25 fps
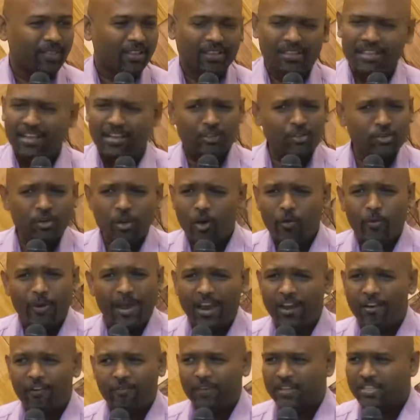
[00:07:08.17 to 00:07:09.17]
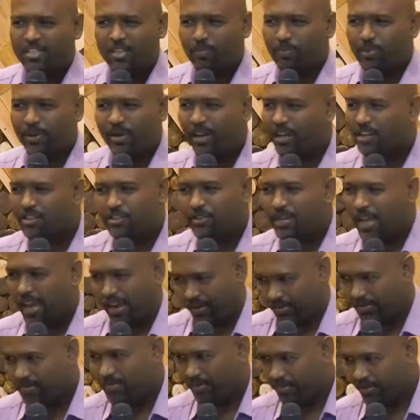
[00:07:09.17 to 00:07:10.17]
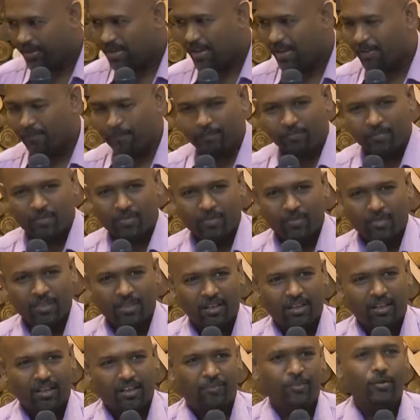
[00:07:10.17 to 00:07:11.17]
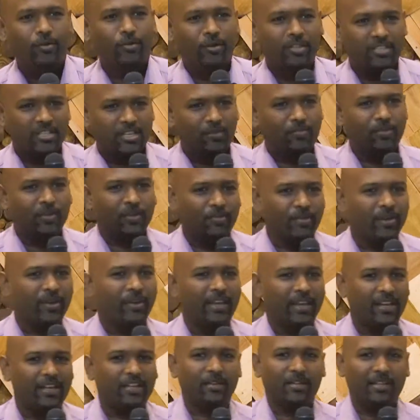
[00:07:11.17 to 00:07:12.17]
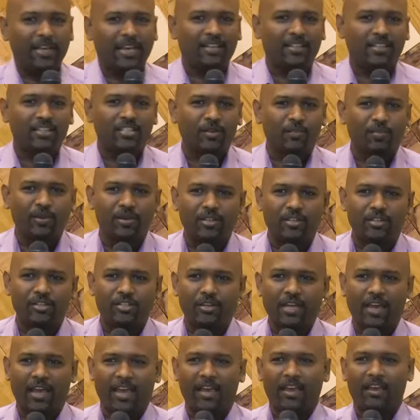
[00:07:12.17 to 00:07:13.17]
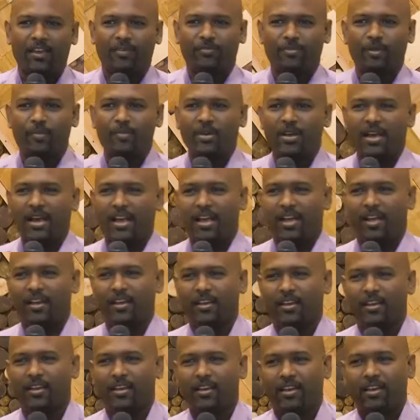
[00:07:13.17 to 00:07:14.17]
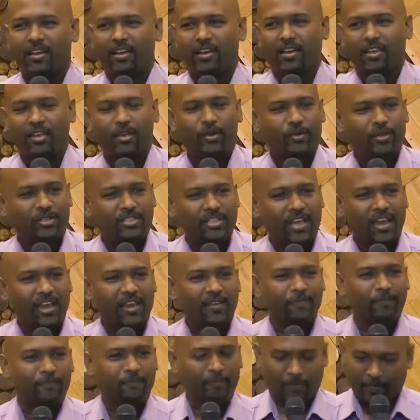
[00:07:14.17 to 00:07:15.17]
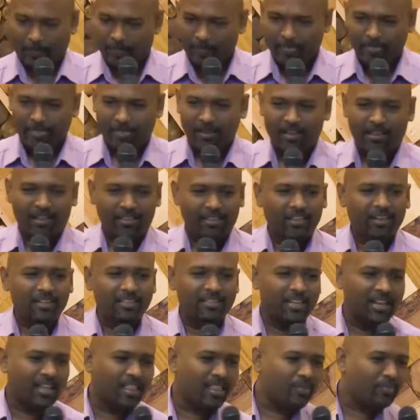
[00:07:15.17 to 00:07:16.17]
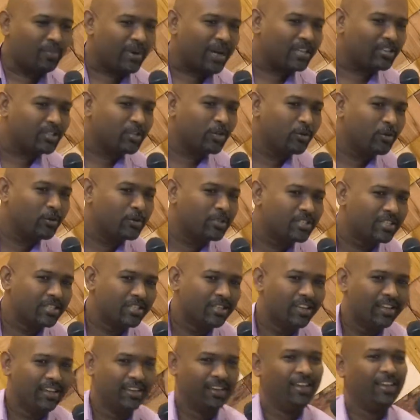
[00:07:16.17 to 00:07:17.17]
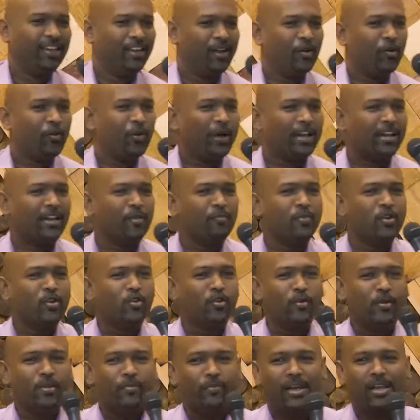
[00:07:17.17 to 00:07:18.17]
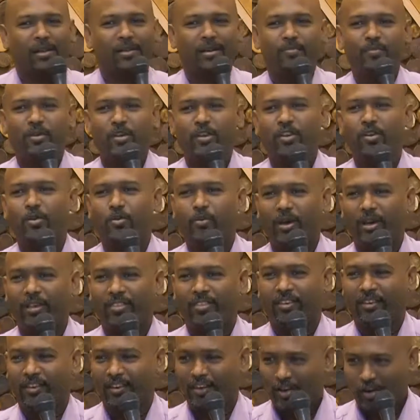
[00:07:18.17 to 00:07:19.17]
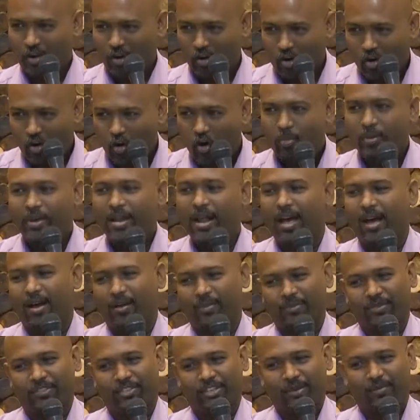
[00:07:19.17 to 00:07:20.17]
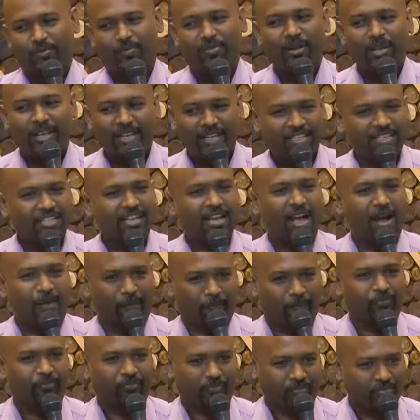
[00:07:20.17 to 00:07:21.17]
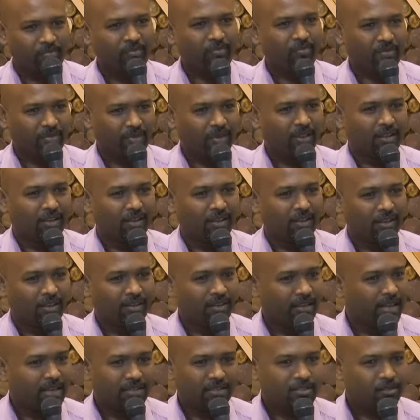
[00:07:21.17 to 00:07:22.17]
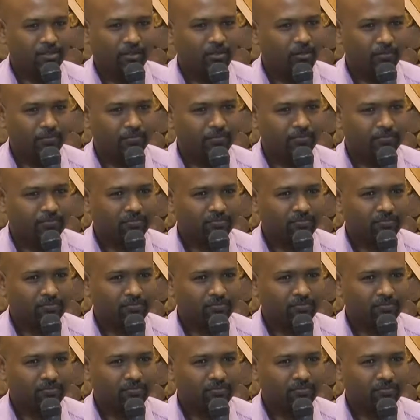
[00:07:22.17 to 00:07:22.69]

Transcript: There is no way of disciplining today, yeah? If you, if you get, get disciplined today from here, you would say, there is another pastor who's welcoming you, welcoming you with open arms. Please come. Yes, no?